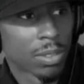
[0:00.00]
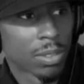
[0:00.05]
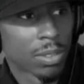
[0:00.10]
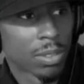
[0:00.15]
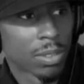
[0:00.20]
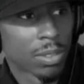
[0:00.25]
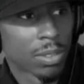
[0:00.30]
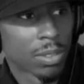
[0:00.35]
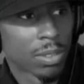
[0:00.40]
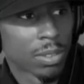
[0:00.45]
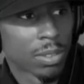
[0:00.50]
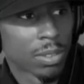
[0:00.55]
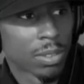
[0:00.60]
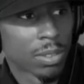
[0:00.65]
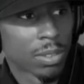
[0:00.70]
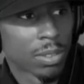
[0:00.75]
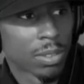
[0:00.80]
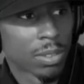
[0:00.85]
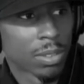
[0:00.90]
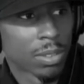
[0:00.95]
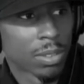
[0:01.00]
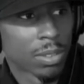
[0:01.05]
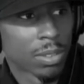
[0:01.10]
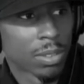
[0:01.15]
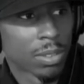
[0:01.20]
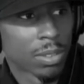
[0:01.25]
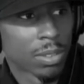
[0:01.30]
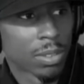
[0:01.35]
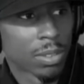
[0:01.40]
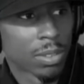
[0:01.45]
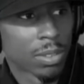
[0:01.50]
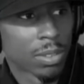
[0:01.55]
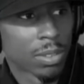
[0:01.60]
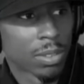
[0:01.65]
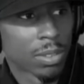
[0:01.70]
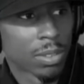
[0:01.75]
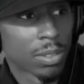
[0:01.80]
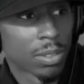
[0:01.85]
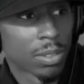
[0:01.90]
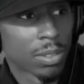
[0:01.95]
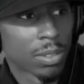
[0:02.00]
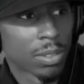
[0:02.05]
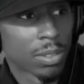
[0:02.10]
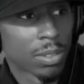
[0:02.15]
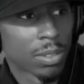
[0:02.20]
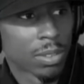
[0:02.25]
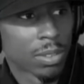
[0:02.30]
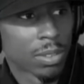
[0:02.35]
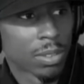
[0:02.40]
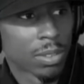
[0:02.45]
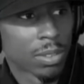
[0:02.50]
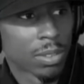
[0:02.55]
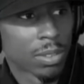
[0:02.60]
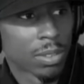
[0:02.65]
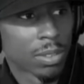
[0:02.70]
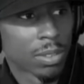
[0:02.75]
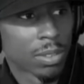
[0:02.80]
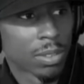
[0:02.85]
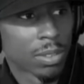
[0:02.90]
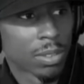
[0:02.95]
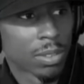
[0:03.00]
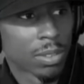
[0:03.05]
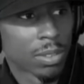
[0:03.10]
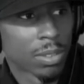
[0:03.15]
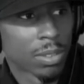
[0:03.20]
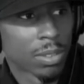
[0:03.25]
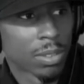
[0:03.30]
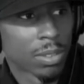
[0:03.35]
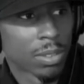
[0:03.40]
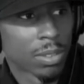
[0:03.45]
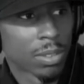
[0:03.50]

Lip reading: [no speech]